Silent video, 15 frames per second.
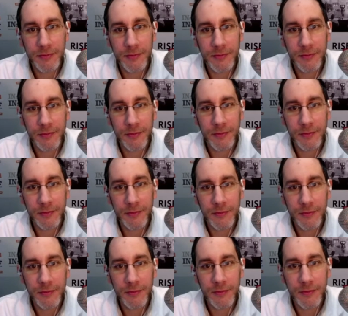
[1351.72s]

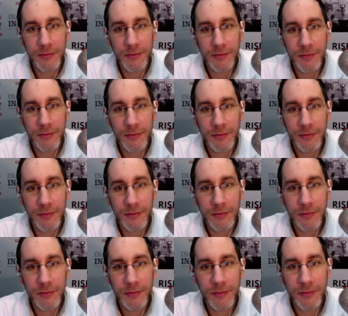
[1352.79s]

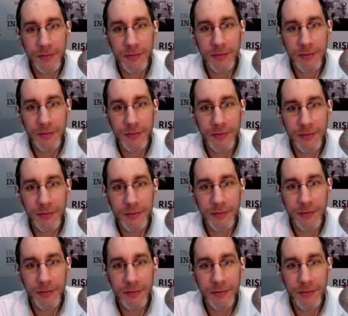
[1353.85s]
[no speech]